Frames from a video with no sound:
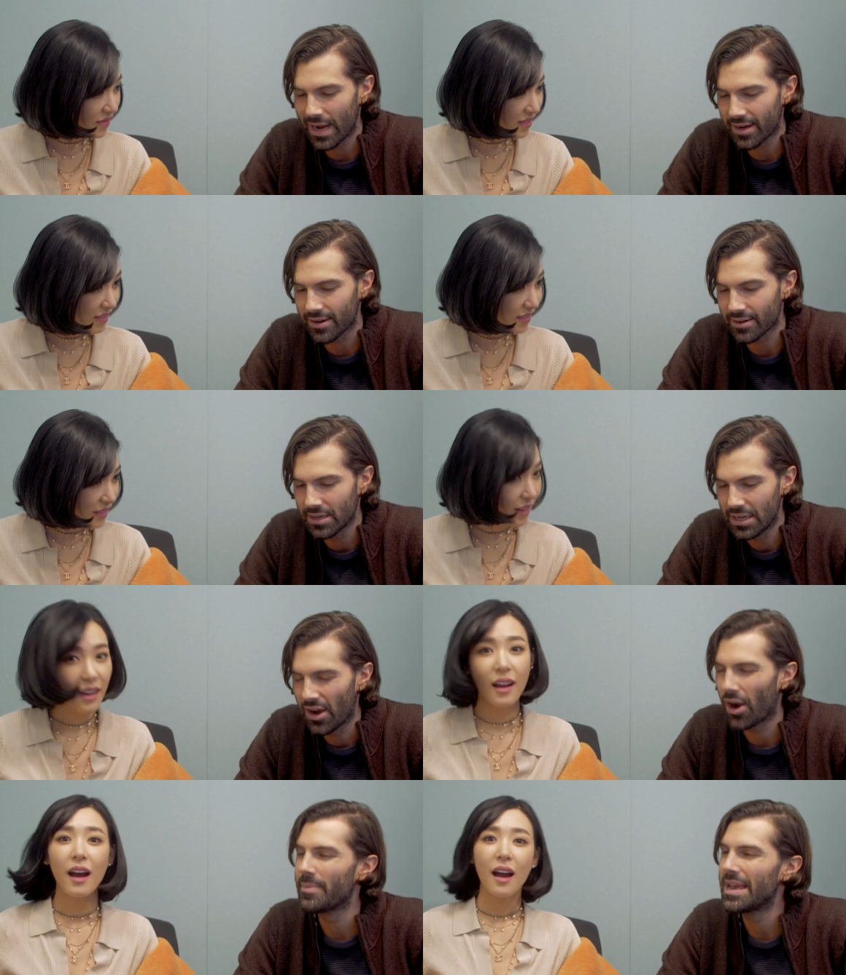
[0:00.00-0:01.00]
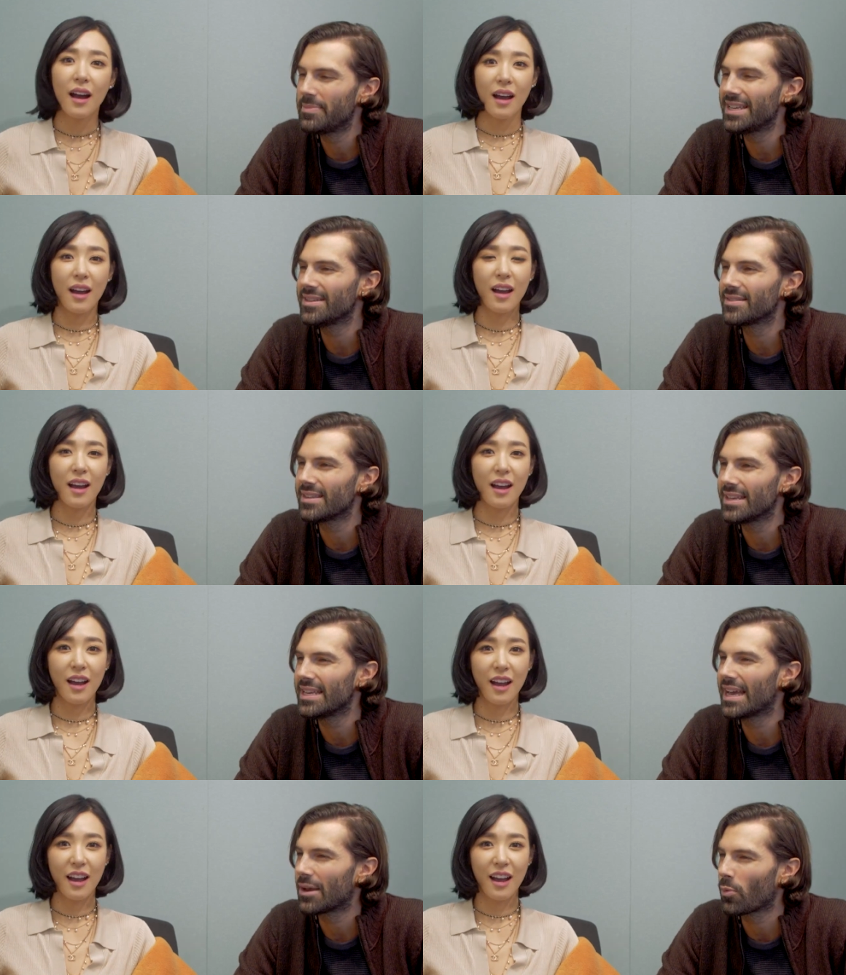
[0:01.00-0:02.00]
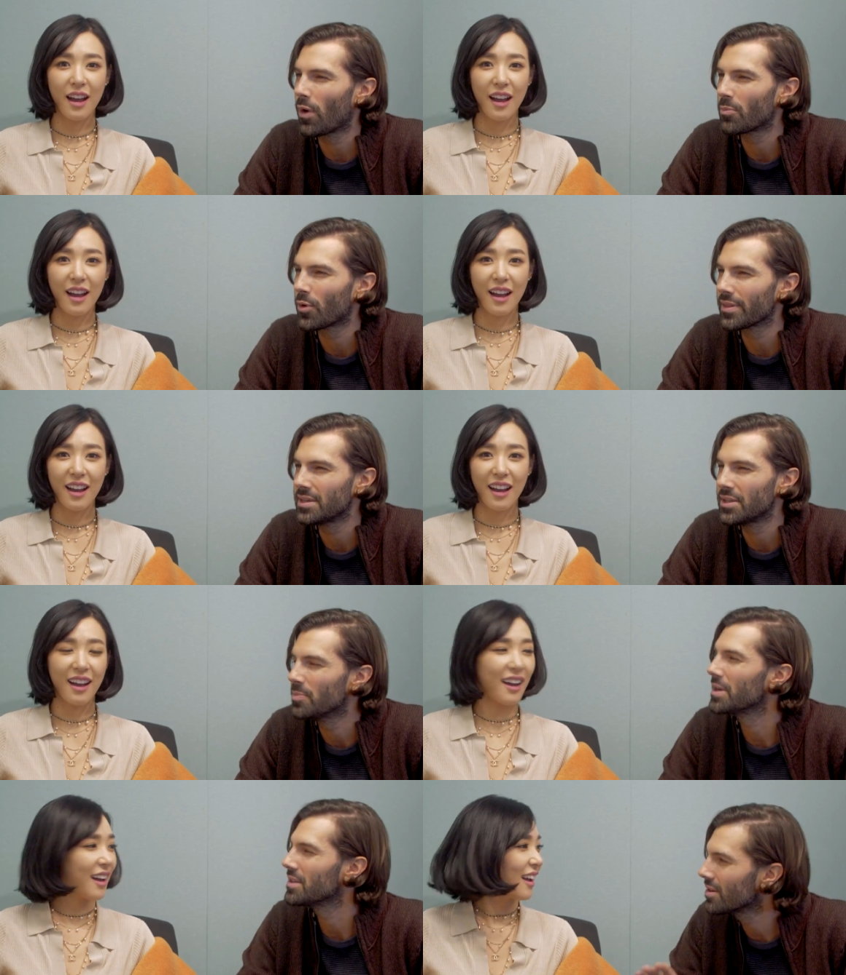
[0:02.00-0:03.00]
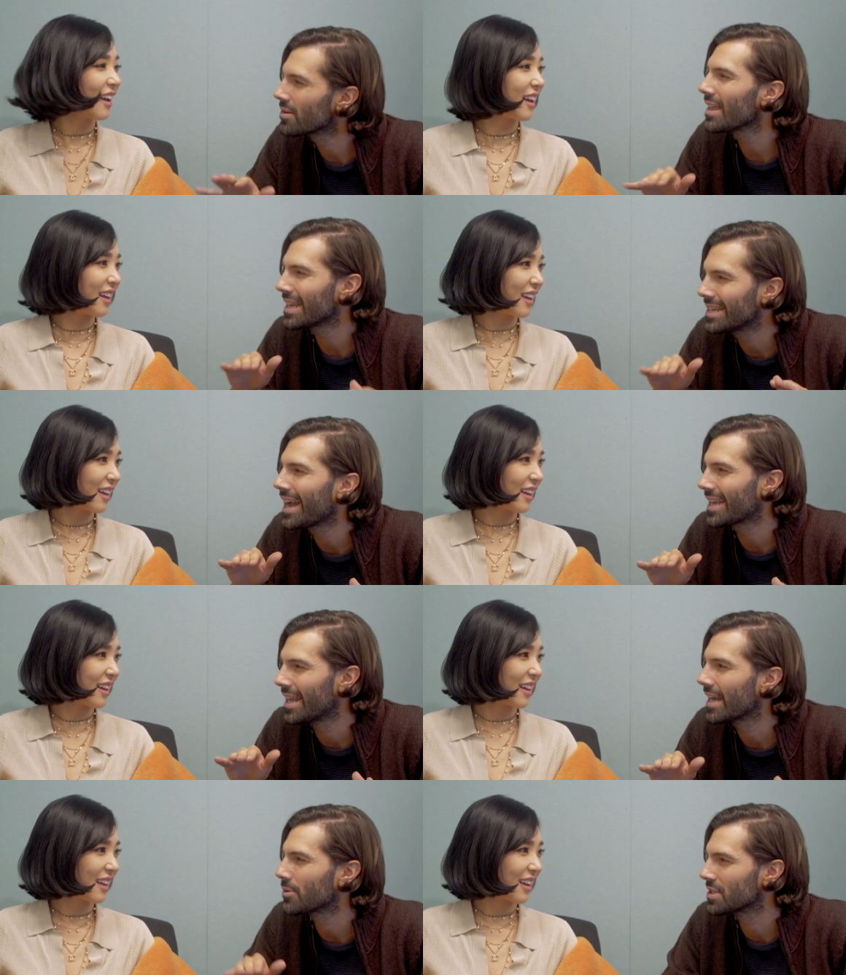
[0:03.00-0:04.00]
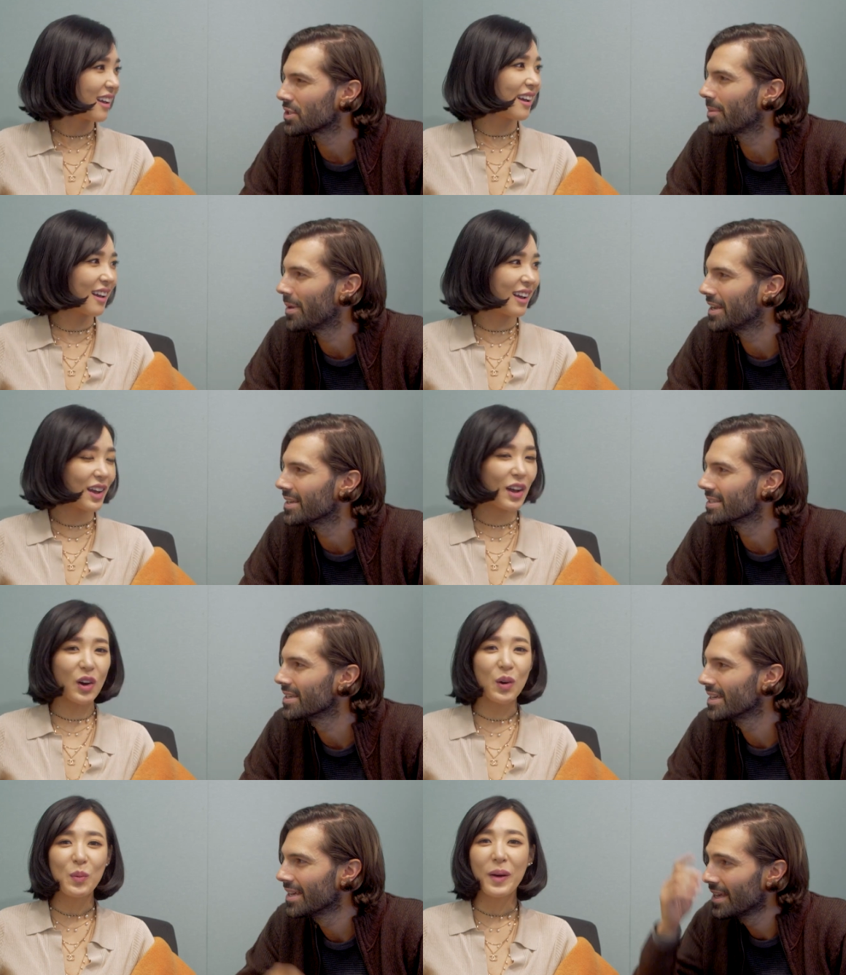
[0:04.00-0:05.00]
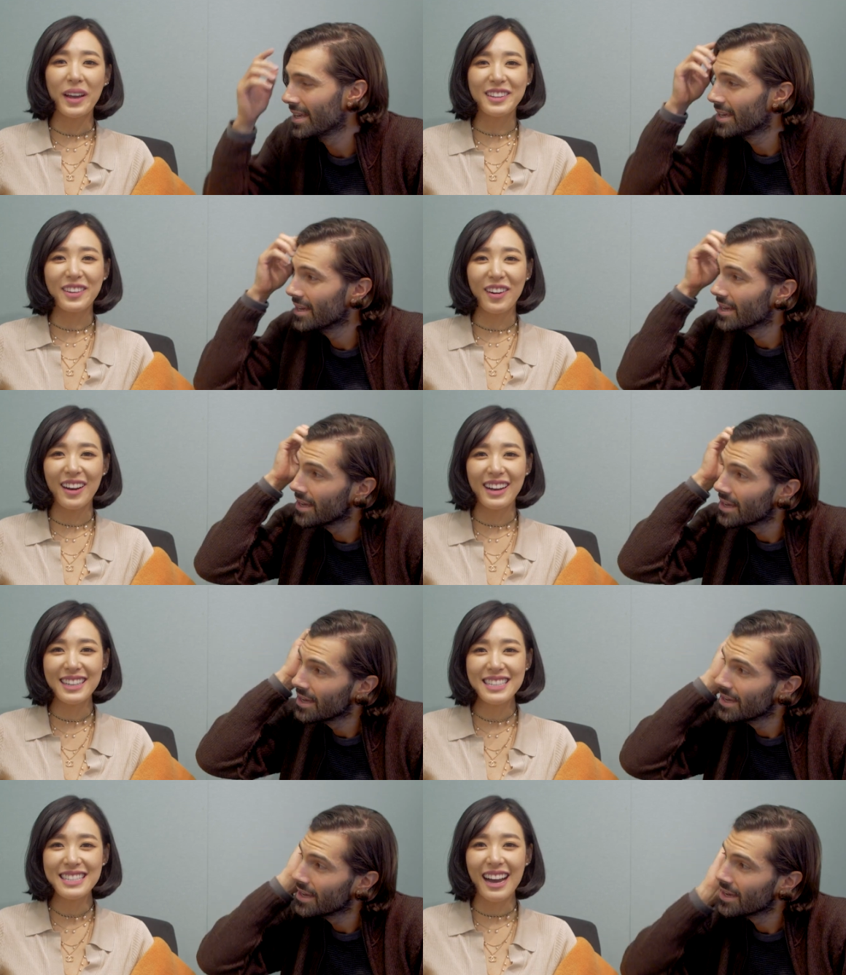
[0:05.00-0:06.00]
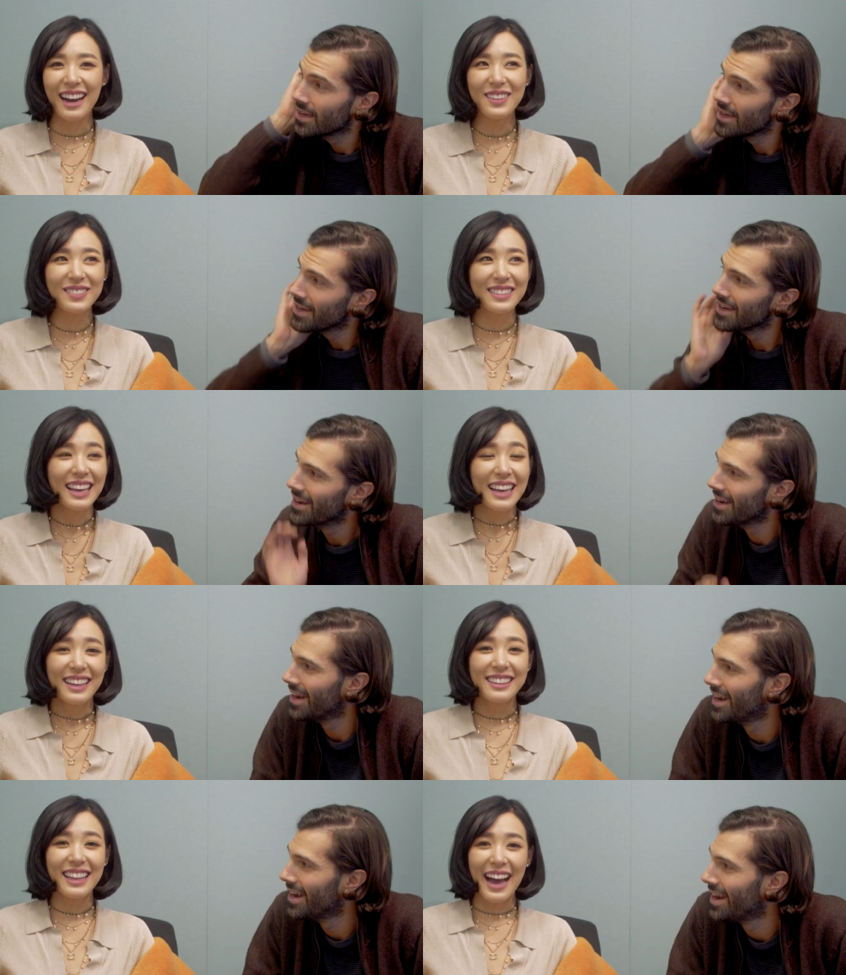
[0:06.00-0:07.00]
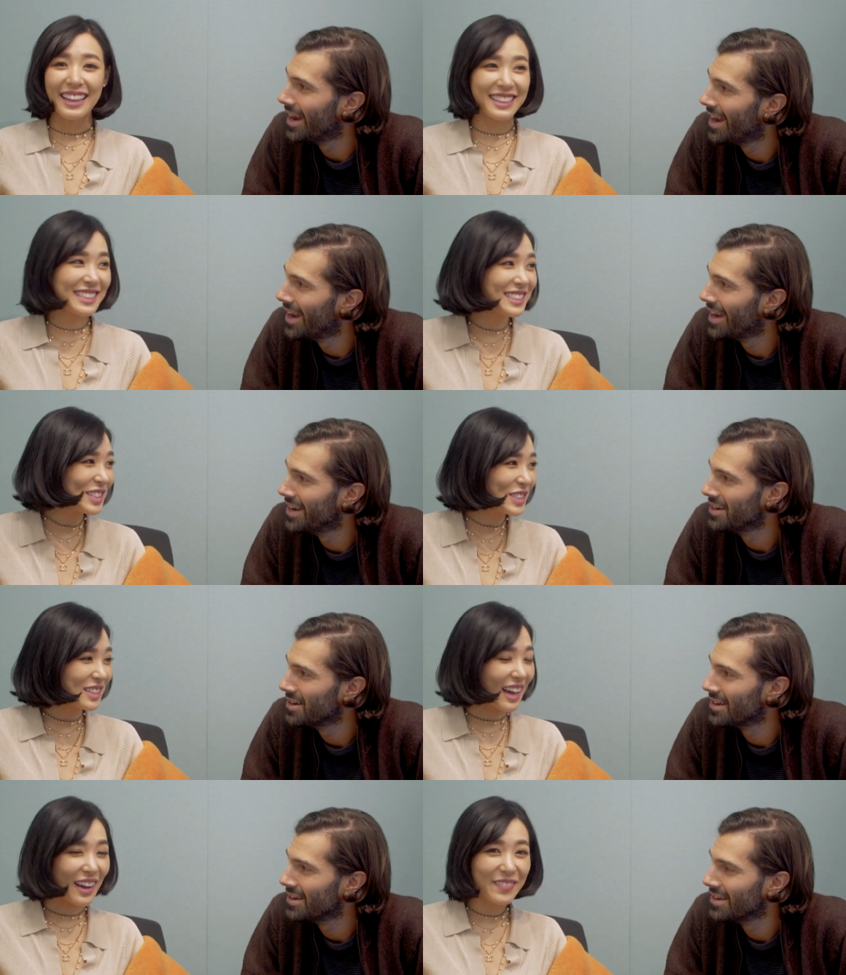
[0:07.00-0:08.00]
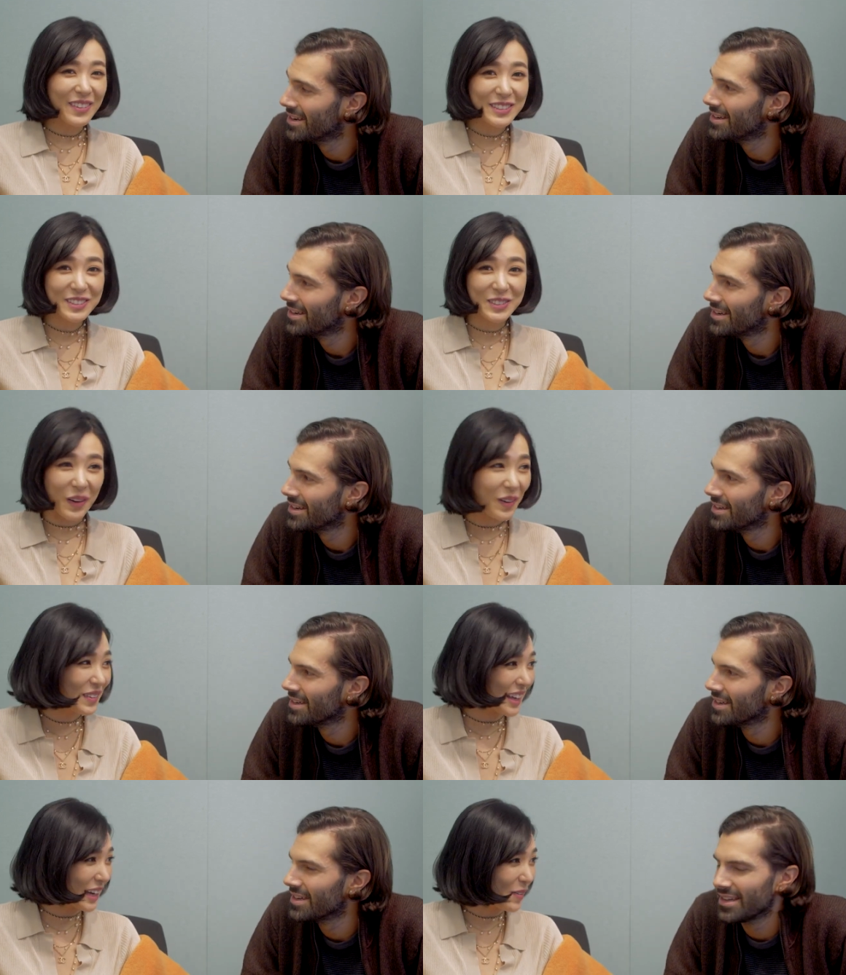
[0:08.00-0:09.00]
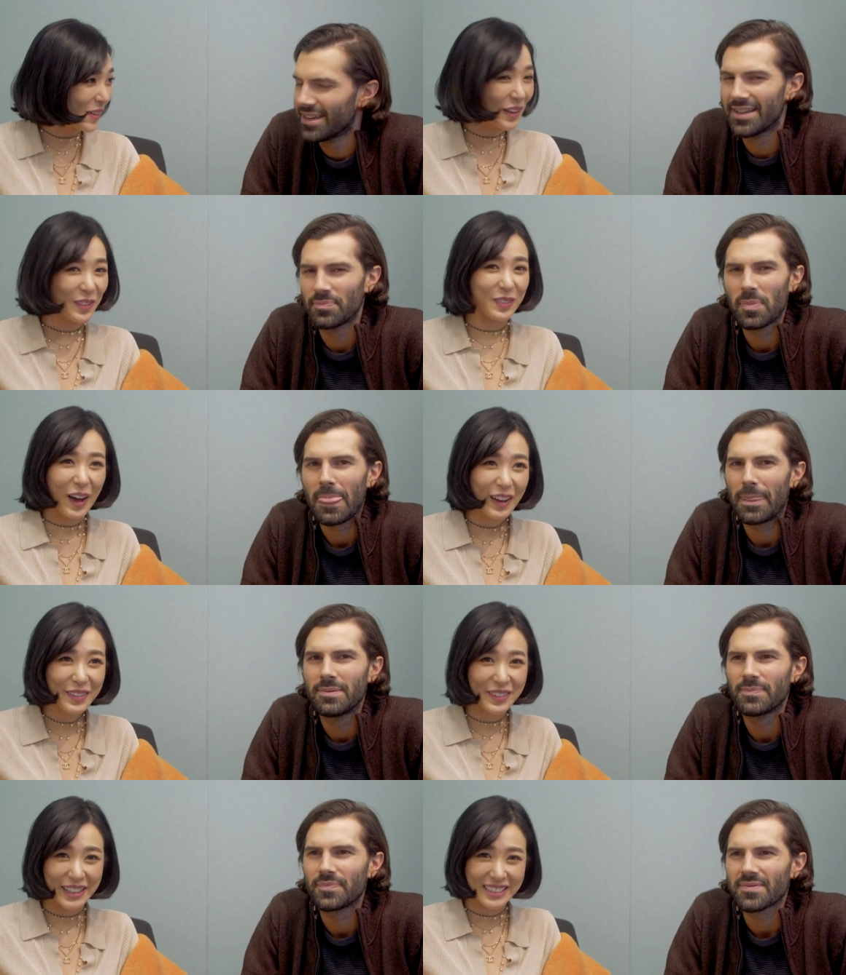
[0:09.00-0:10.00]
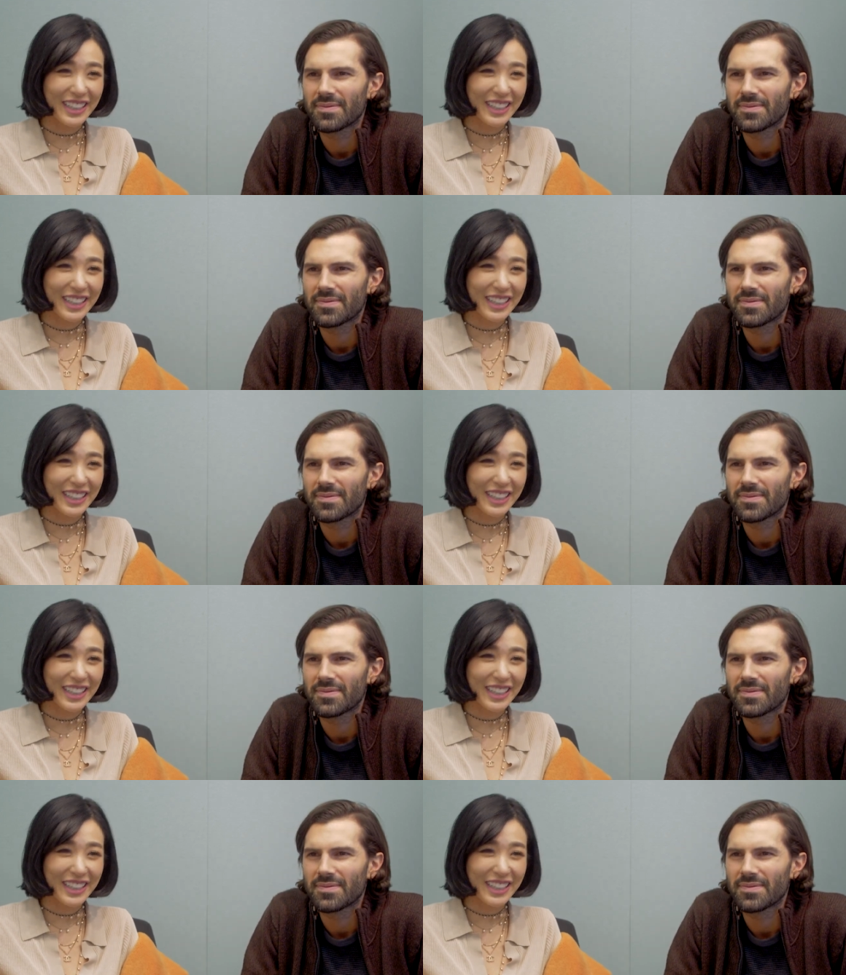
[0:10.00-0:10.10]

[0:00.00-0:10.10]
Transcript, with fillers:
Speaker 1: record. Or maybe he had one more than you. But you're like neck and neck with Shawn Mendes.
Speaker 2: Oh my gosh. I'm this is I feel so like I won the lottery or